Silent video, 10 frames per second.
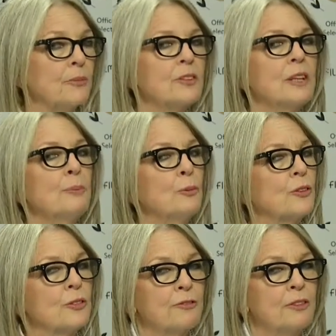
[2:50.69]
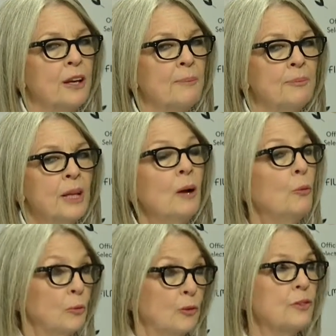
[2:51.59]
Sleeper was a fun,
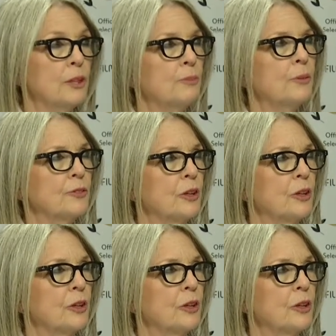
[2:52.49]
well, it was Sleeper,